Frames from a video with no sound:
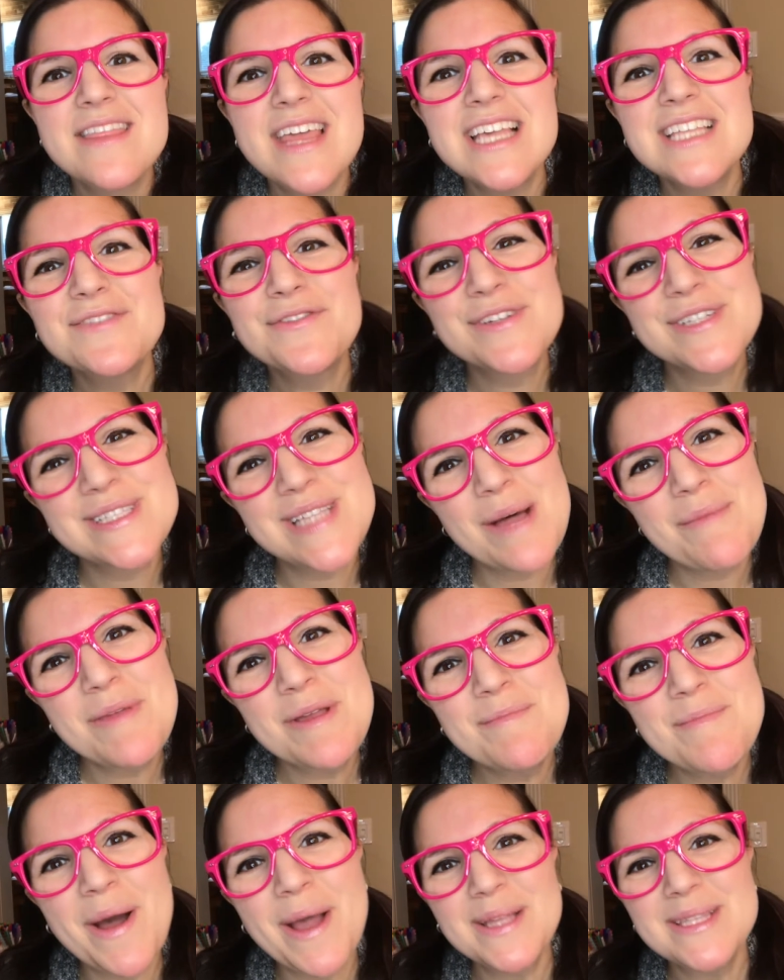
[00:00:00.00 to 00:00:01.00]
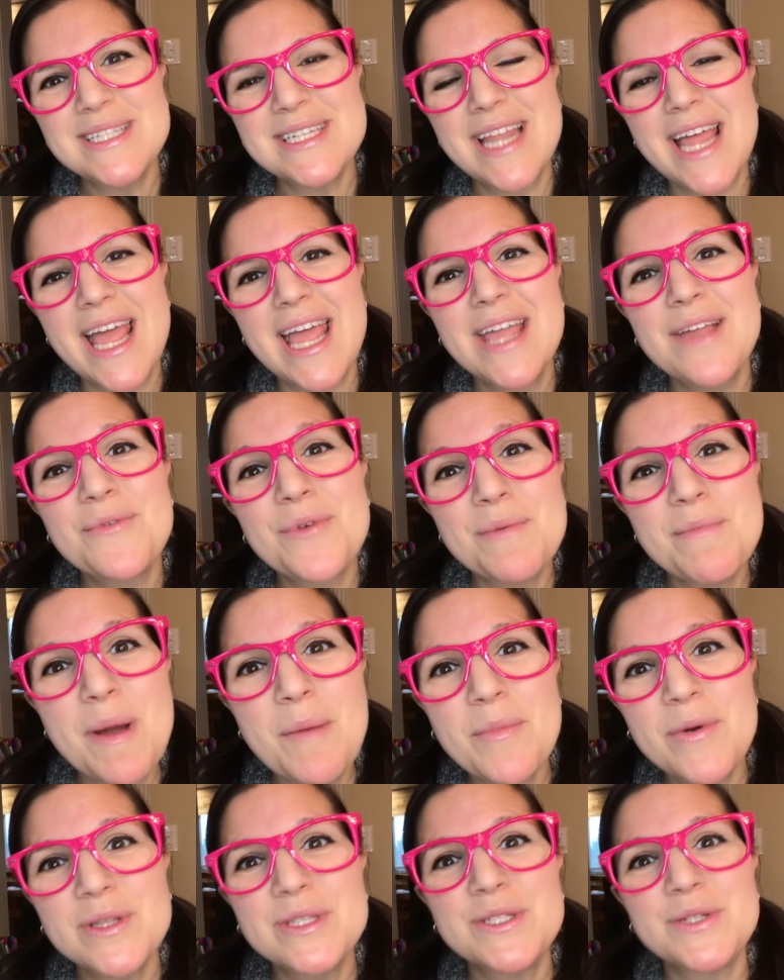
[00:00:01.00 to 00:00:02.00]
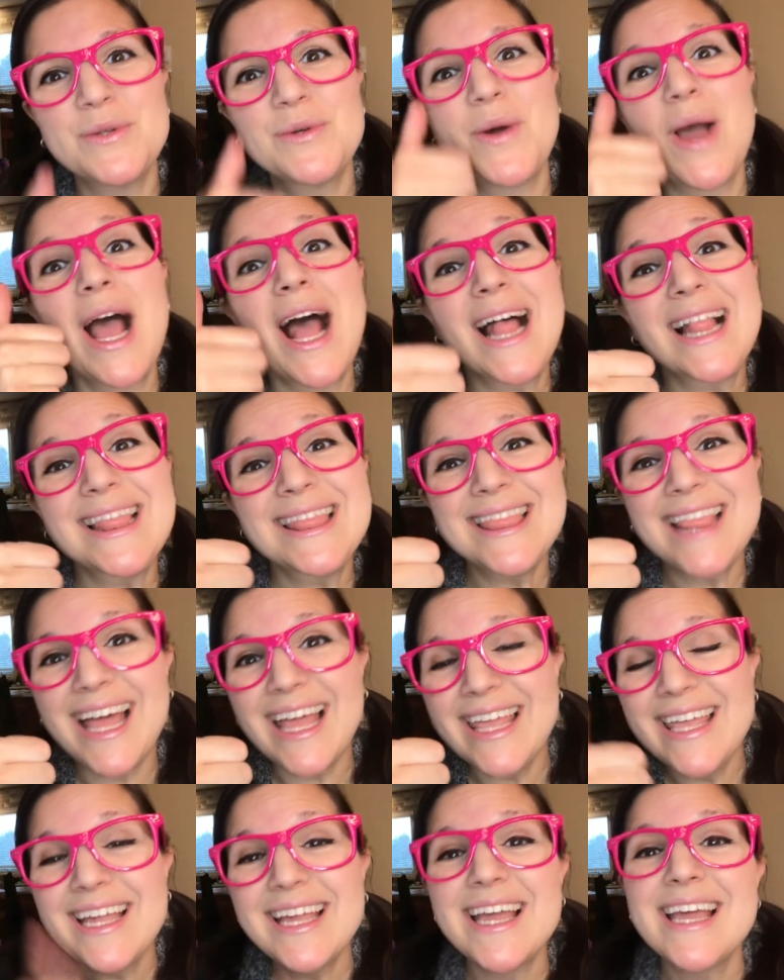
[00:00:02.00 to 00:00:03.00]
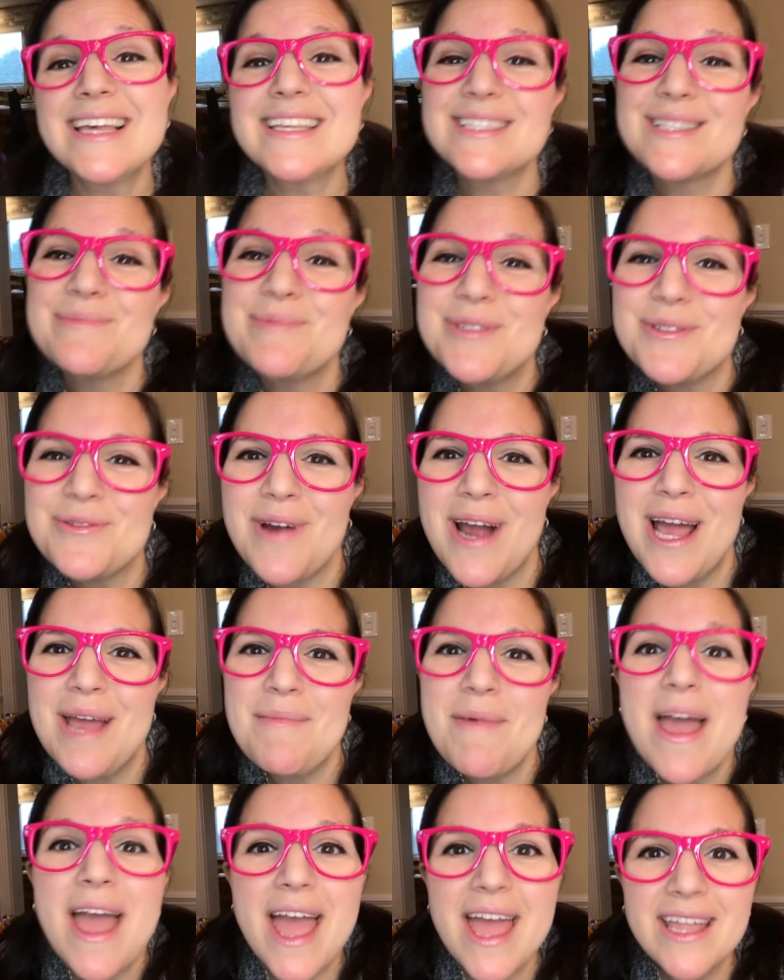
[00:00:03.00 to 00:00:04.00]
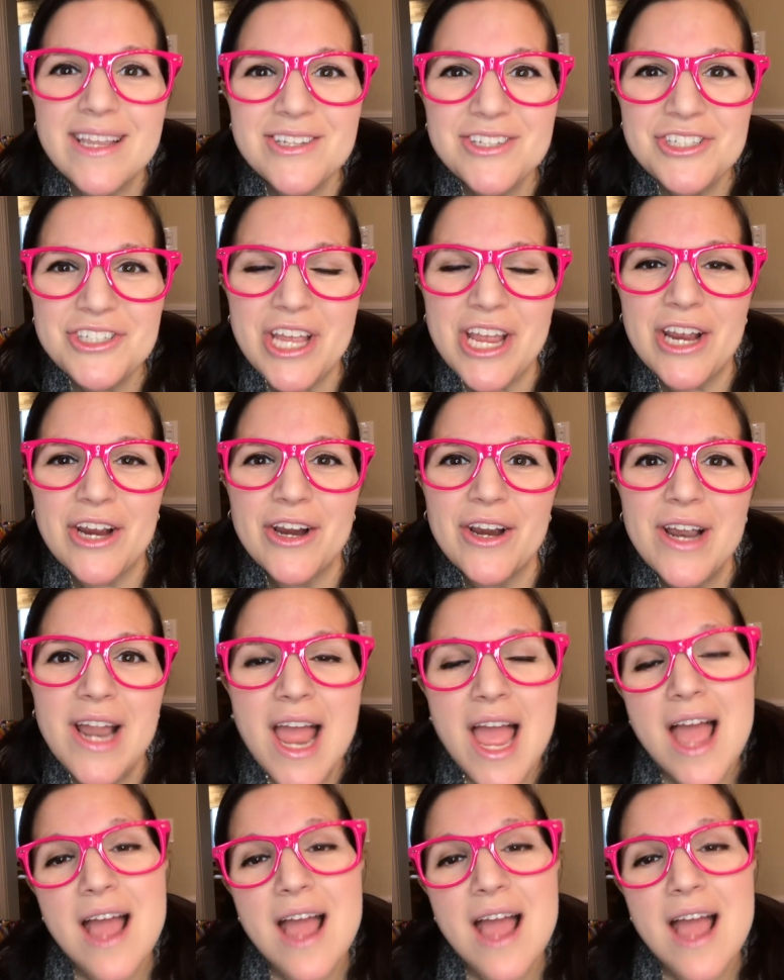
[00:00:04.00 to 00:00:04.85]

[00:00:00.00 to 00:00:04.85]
Thanks for stopping by today. Remember to like, subscribe, and share.